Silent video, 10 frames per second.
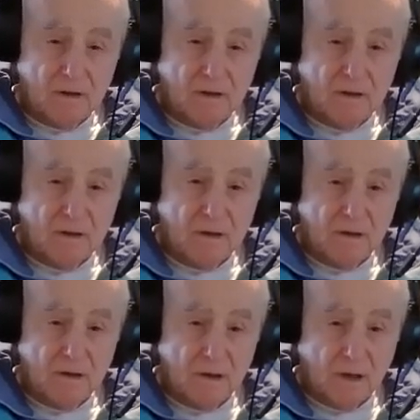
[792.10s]
Gosh, it's
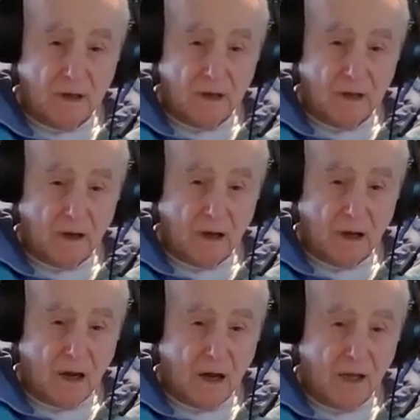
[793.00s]
in a high
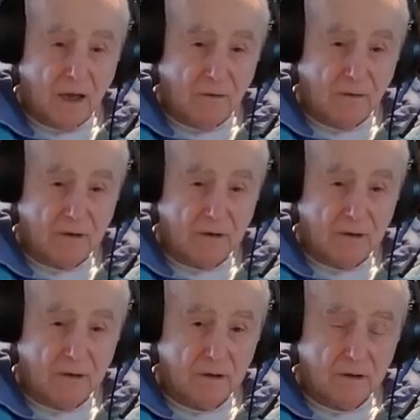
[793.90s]
number. I
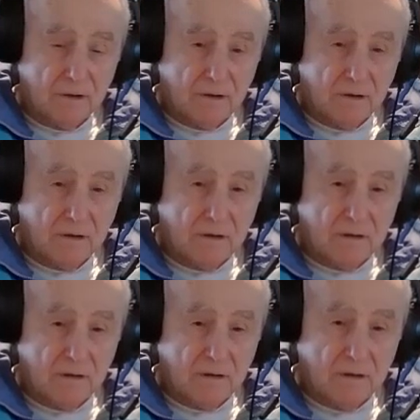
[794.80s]
would say
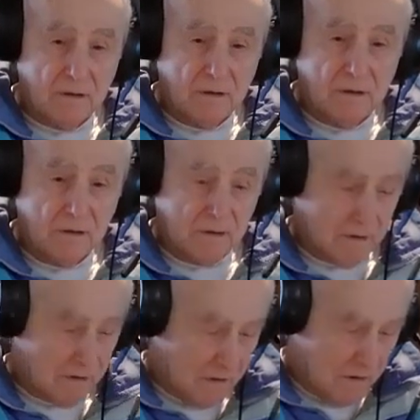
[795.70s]
eight or even
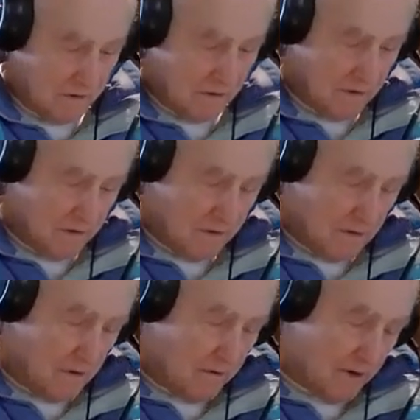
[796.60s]
nine.
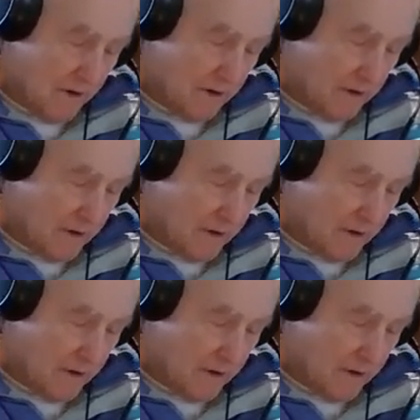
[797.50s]
All right.